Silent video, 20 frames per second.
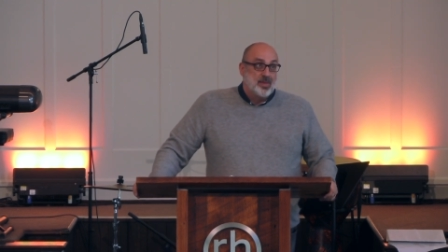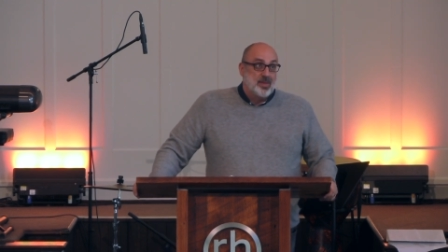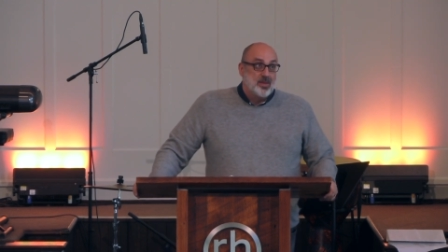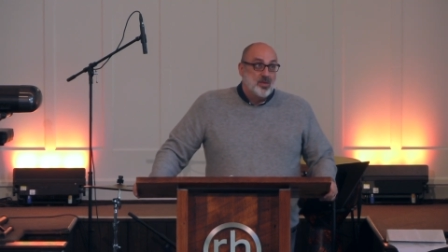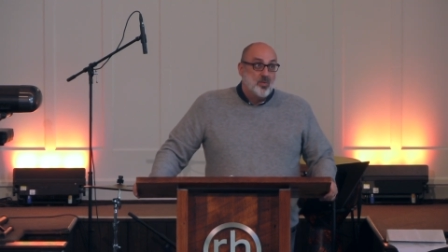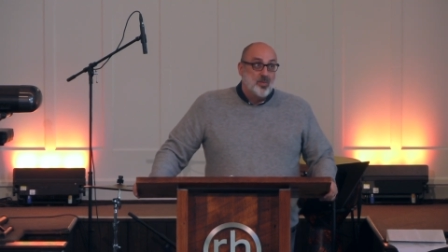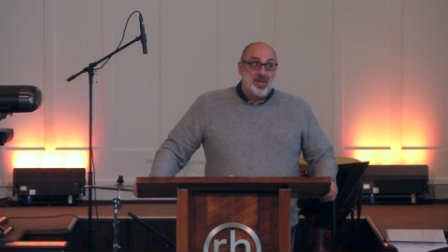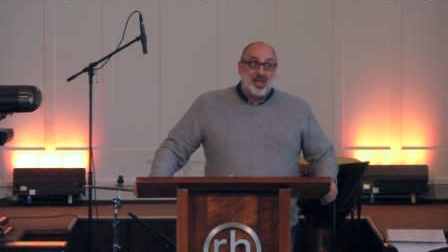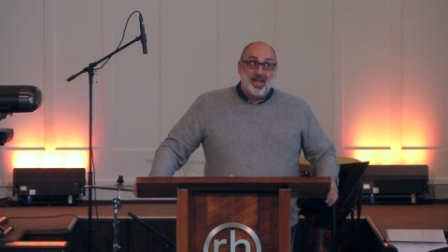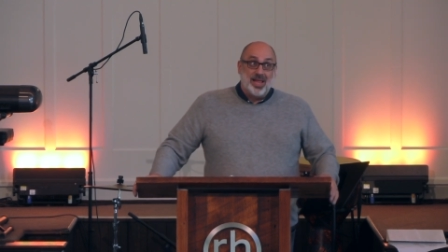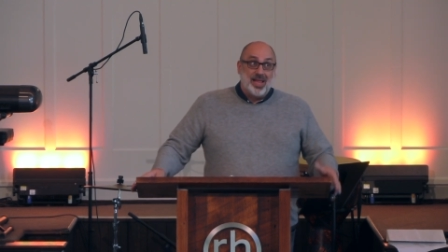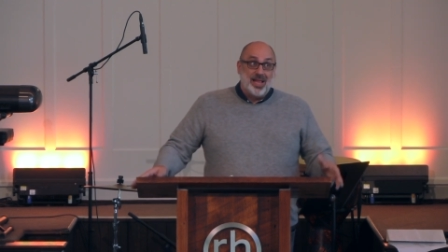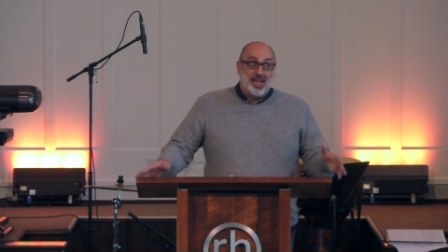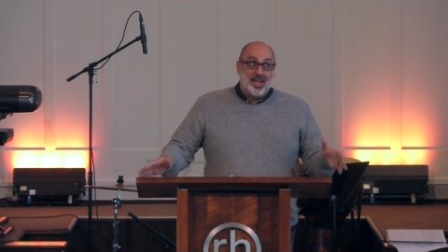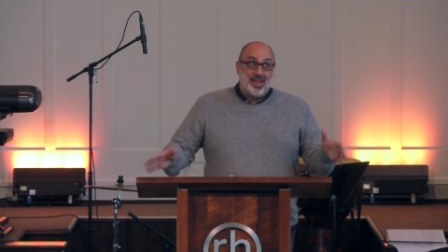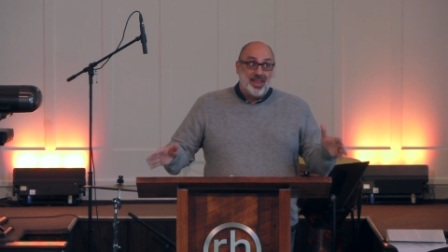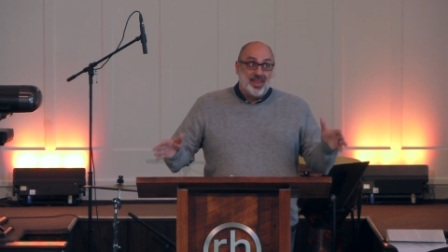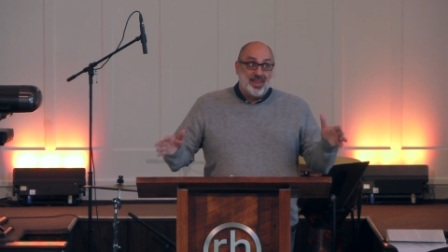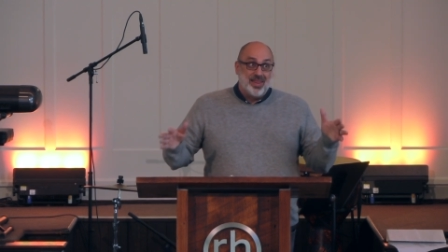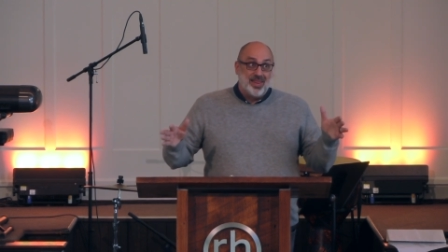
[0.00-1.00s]
We,
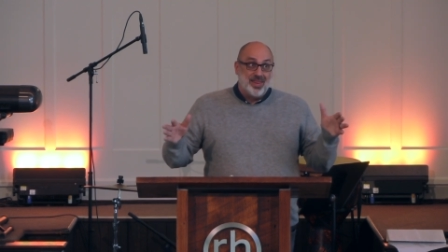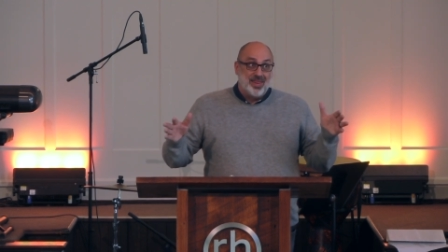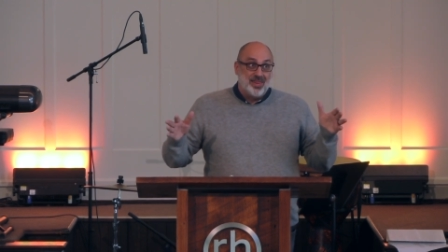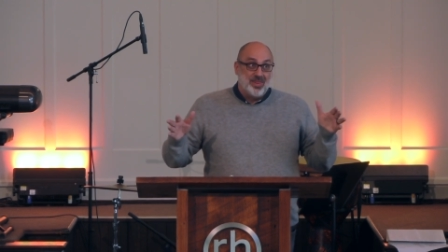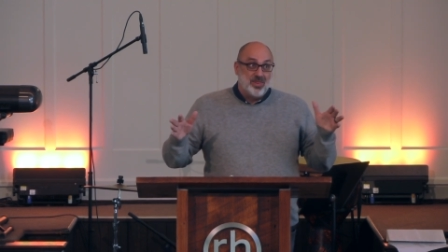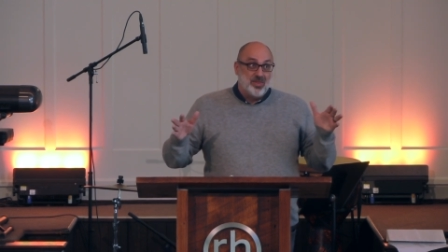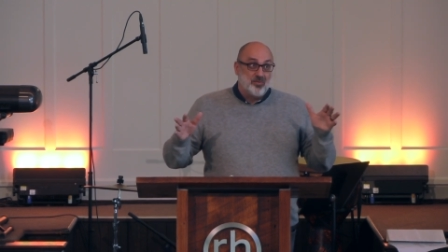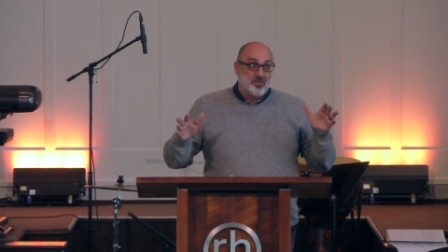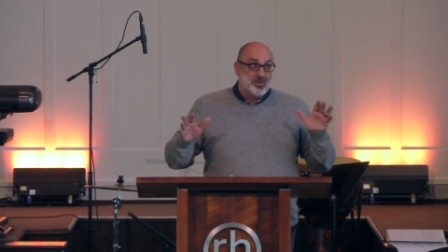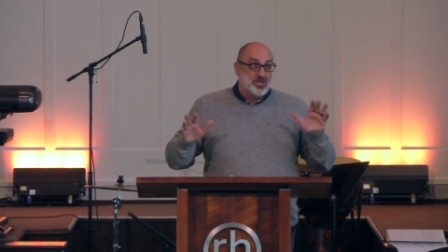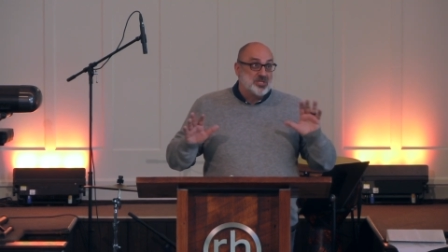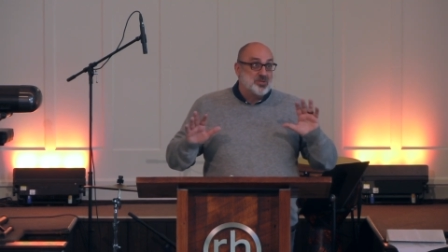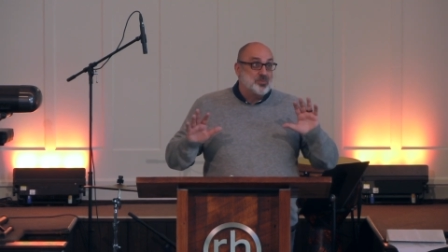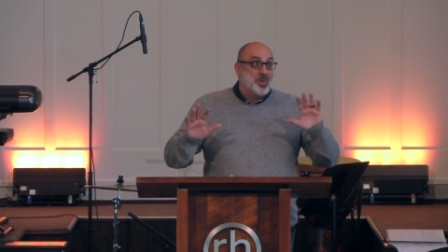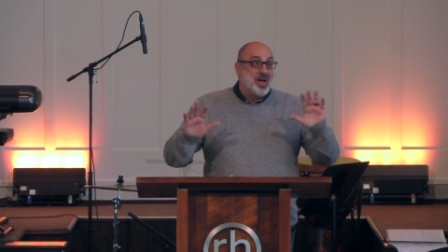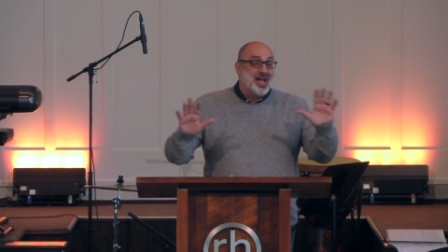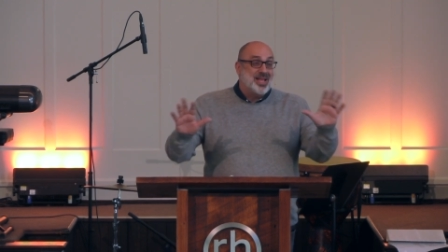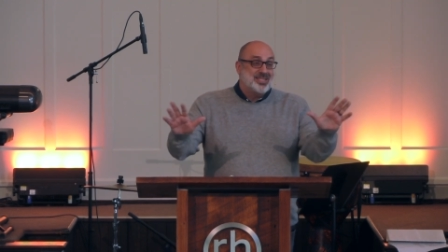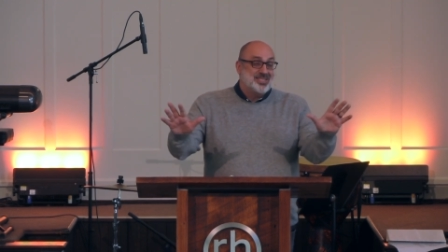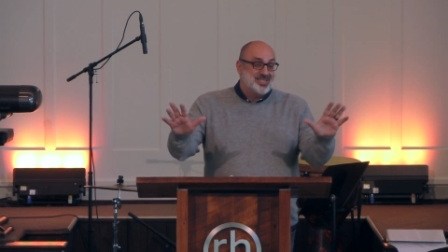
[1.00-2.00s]
the
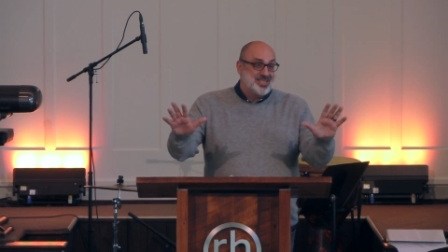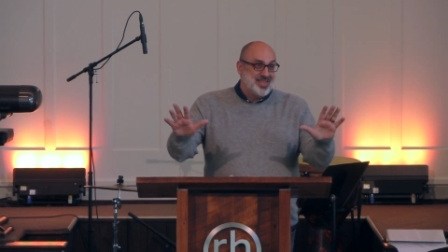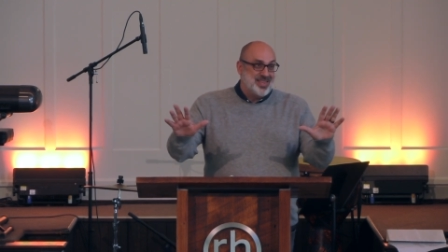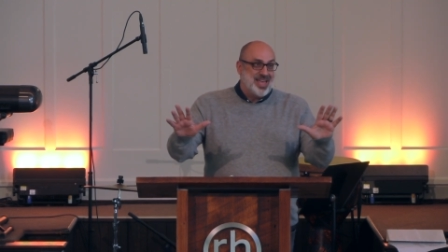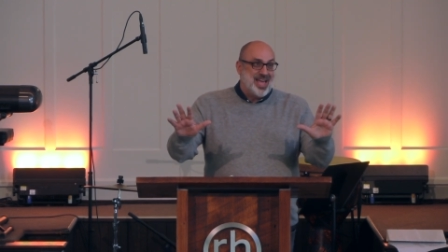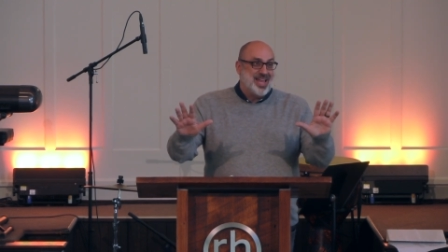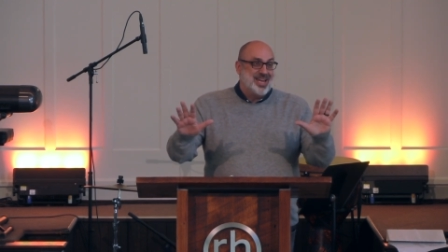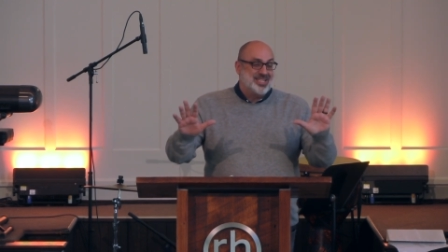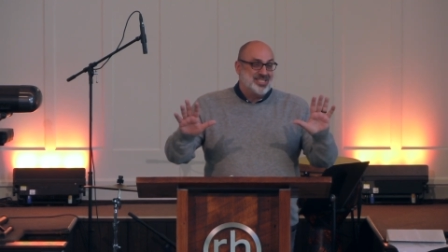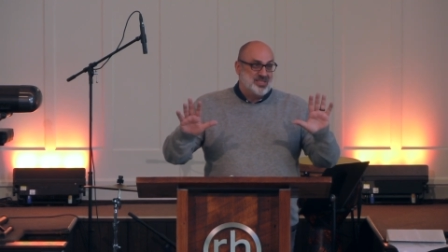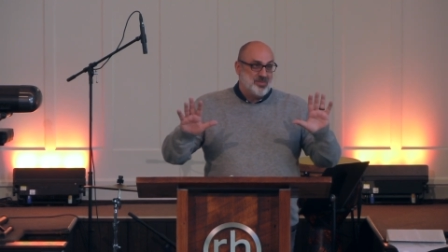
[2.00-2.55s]
response to that is